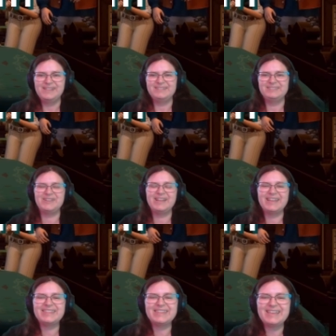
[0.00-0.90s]
So I
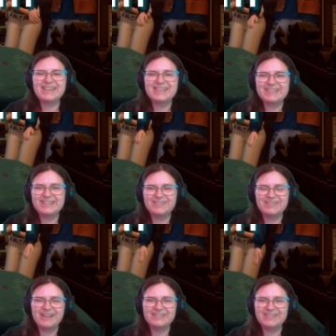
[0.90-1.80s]
like the, uh, the little
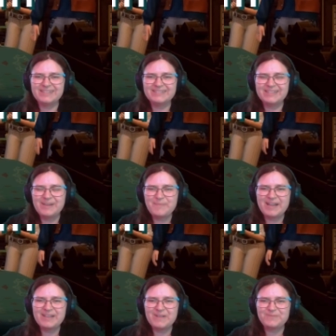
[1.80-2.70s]
uh, um,
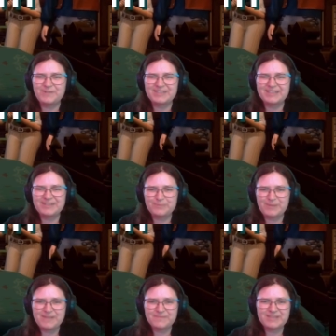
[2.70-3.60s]
icon for it, the little
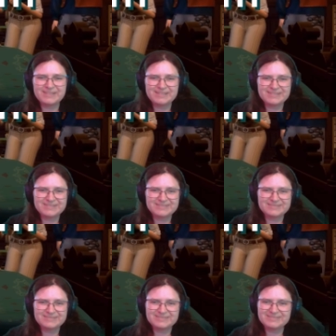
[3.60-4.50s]
raven
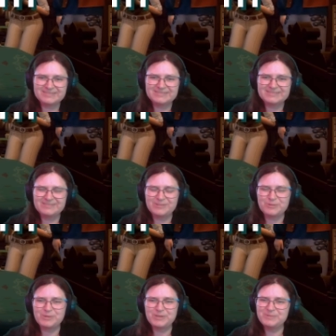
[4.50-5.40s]
or
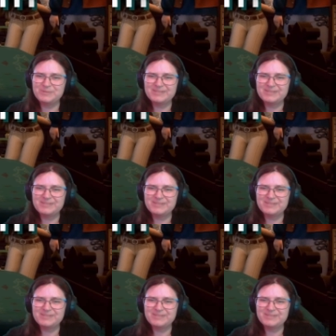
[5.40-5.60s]
crow.